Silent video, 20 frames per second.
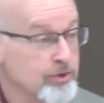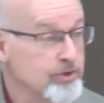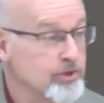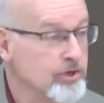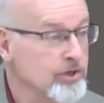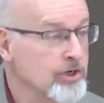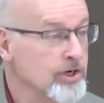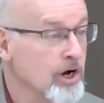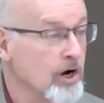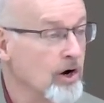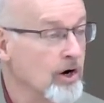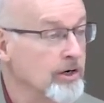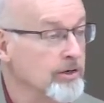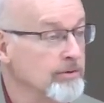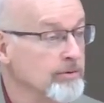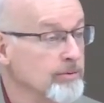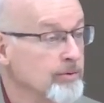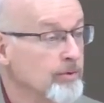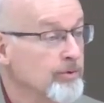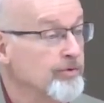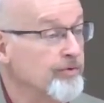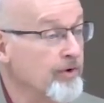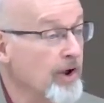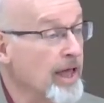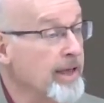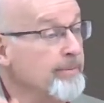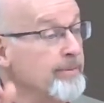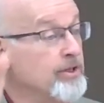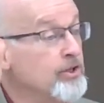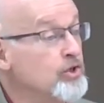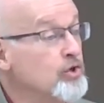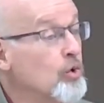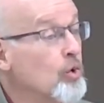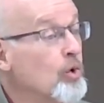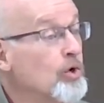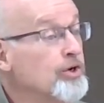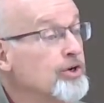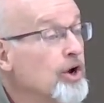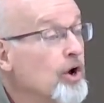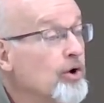the garden, with flaming
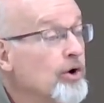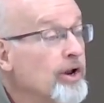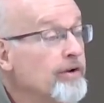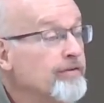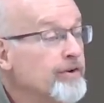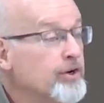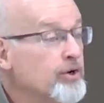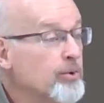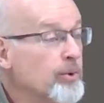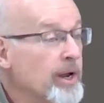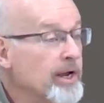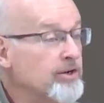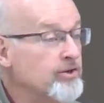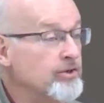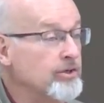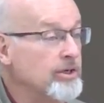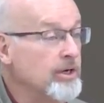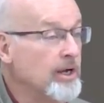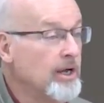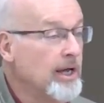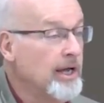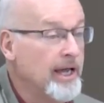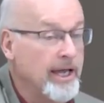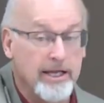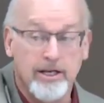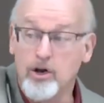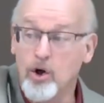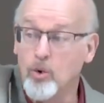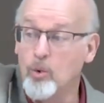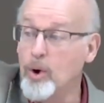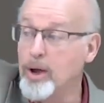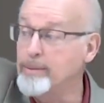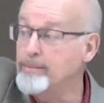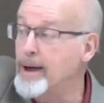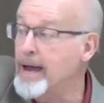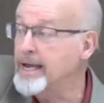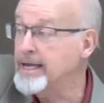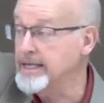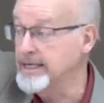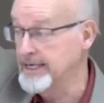sword turned every direction. There's no way
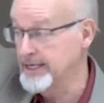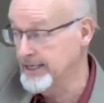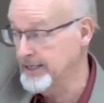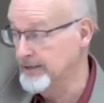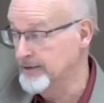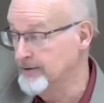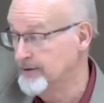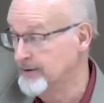back in here.